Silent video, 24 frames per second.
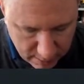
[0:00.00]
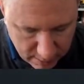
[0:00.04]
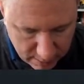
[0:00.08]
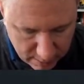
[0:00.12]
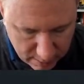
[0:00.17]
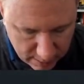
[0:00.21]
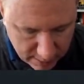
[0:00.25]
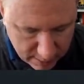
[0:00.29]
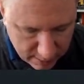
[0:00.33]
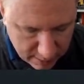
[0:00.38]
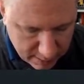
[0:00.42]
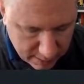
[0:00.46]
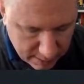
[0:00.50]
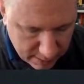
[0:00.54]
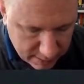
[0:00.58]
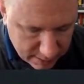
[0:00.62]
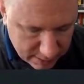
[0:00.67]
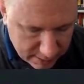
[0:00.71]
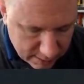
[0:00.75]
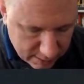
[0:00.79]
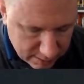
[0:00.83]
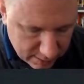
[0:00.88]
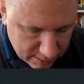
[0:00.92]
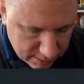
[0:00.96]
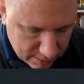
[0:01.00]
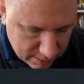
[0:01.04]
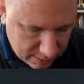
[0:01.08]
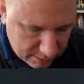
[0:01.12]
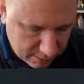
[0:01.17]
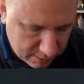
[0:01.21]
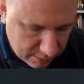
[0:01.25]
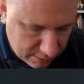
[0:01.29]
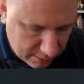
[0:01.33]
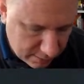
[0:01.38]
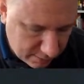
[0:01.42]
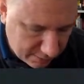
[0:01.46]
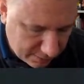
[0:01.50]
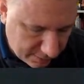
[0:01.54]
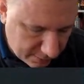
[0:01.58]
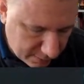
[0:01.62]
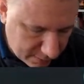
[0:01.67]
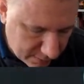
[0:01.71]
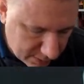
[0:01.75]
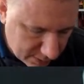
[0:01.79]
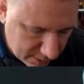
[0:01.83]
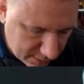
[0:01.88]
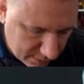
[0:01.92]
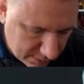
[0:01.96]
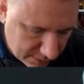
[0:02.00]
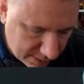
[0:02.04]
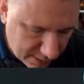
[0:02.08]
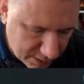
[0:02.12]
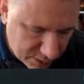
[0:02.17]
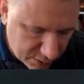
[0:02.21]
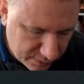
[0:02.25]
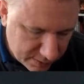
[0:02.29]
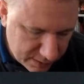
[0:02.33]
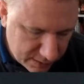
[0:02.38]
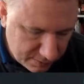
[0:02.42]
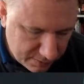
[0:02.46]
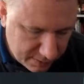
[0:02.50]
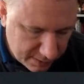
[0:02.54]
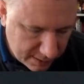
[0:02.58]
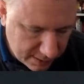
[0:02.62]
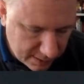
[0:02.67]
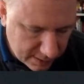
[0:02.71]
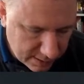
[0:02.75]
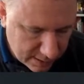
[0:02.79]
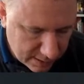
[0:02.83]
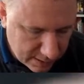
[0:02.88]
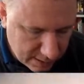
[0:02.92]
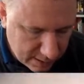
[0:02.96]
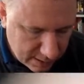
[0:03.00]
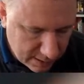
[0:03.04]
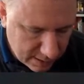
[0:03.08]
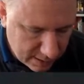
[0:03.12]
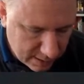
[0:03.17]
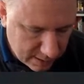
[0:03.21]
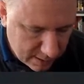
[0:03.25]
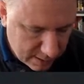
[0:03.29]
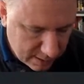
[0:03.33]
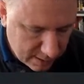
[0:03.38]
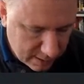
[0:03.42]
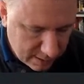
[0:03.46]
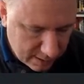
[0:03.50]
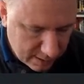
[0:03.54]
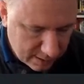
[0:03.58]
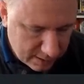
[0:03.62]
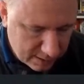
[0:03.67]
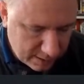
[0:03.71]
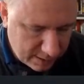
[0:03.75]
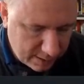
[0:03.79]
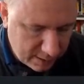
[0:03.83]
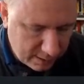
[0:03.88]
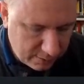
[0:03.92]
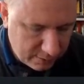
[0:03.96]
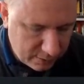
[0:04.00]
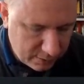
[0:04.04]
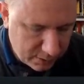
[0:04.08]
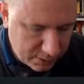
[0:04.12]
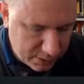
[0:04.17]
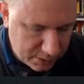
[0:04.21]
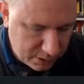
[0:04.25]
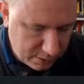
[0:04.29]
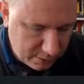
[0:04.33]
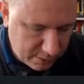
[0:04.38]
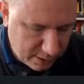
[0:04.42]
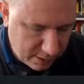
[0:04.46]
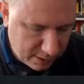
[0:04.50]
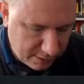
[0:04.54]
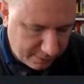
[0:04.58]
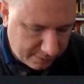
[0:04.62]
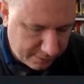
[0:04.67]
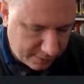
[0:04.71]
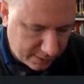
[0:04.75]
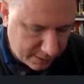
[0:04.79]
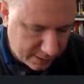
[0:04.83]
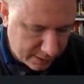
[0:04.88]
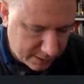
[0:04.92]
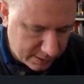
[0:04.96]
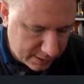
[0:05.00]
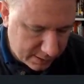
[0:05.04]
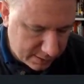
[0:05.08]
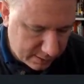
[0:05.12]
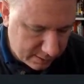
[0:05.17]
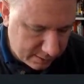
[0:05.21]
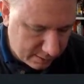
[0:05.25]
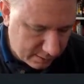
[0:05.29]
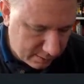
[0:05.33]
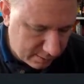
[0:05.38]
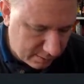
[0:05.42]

Like that. Fold it the way it's already bent. So now I've got 2 half fires.